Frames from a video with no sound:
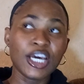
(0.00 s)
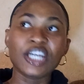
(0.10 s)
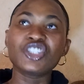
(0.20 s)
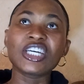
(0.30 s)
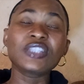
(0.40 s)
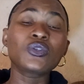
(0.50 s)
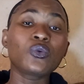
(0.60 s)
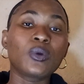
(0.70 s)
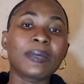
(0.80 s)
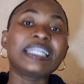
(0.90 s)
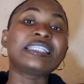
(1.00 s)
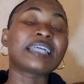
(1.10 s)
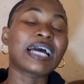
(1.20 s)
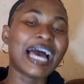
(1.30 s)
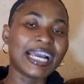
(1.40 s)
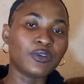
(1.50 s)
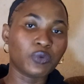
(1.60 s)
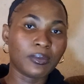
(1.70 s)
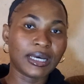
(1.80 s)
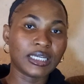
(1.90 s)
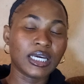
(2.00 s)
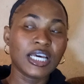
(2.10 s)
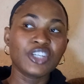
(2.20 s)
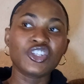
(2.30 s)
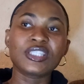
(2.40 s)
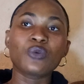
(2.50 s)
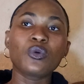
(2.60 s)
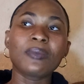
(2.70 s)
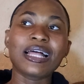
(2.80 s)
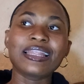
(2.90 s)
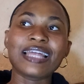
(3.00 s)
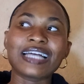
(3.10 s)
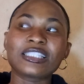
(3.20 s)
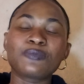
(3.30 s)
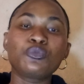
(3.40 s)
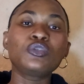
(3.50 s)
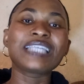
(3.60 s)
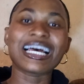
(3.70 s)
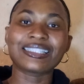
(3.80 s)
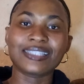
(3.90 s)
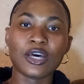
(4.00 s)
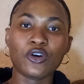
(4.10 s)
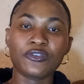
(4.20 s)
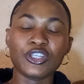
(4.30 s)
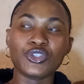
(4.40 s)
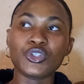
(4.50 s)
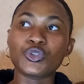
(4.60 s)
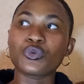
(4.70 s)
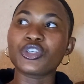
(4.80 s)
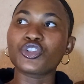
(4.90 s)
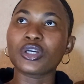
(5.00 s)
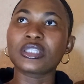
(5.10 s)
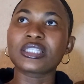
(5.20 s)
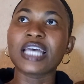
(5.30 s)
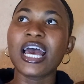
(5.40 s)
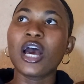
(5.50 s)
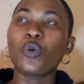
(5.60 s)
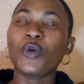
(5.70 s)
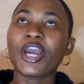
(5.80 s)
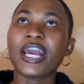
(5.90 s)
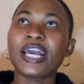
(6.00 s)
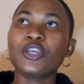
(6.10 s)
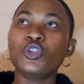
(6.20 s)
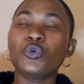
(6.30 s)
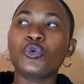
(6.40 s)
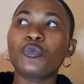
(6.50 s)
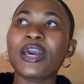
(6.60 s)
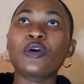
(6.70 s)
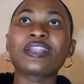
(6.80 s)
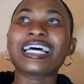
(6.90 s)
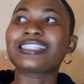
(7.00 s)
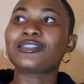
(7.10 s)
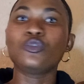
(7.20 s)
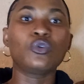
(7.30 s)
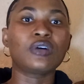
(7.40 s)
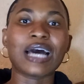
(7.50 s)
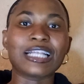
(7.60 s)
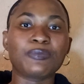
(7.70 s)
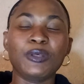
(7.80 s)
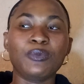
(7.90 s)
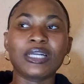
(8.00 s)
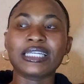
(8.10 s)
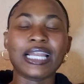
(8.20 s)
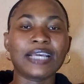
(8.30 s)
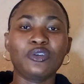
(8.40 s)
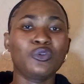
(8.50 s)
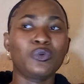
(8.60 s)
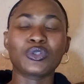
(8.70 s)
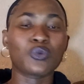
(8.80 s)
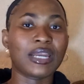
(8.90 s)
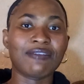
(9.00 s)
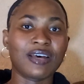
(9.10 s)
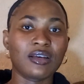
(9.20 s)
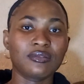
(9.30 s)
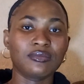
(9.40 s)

A gentle woman is a kind woman. She's a woman that puts herself in situations where others look at people and they're like, you know what, whatever.